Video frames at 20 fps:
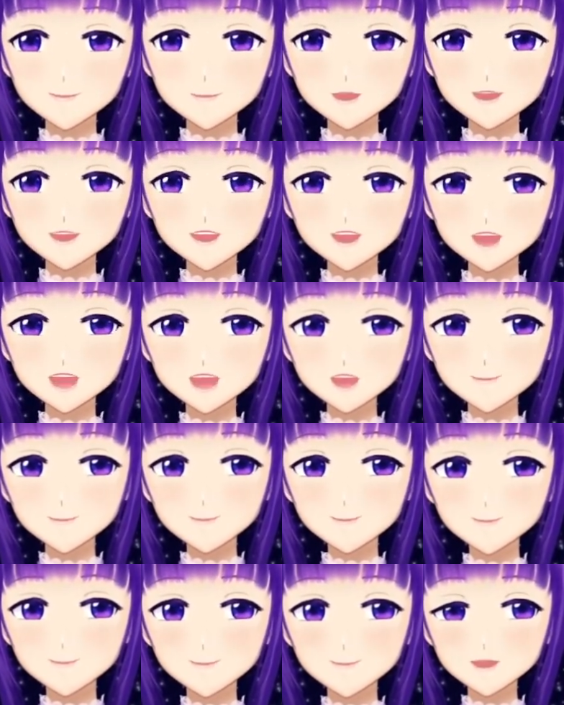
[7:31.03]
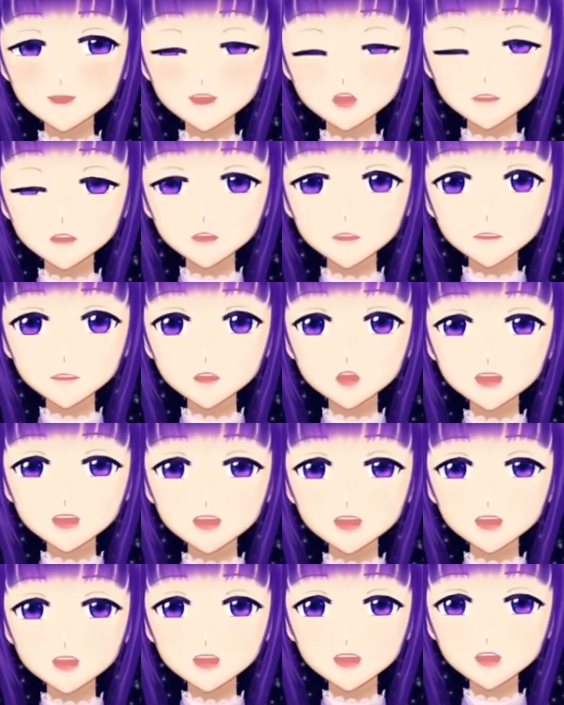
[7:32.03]
Yep. And the
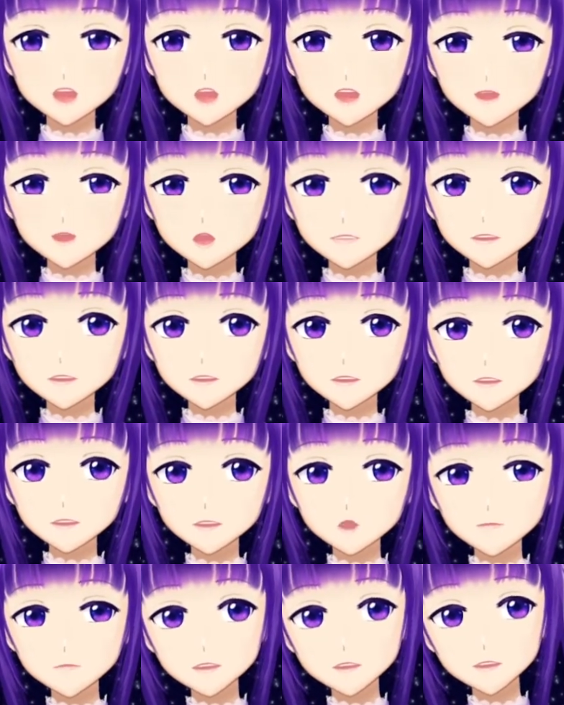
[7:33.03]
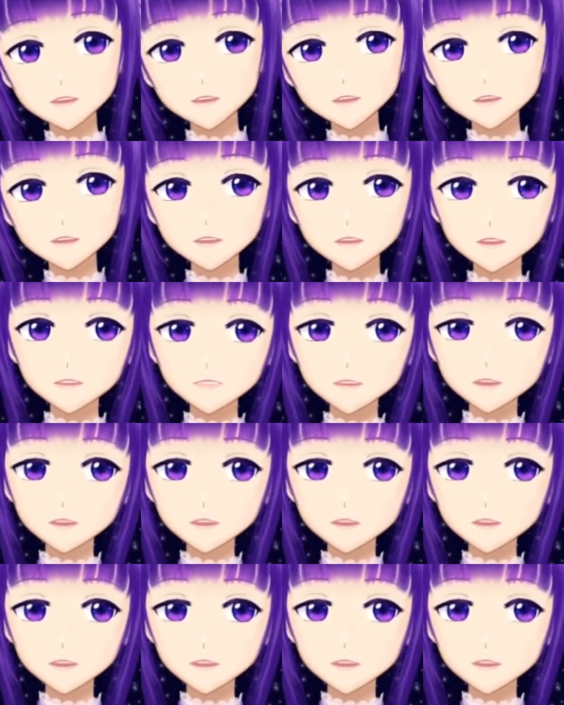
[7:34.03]
default, they come with a neon green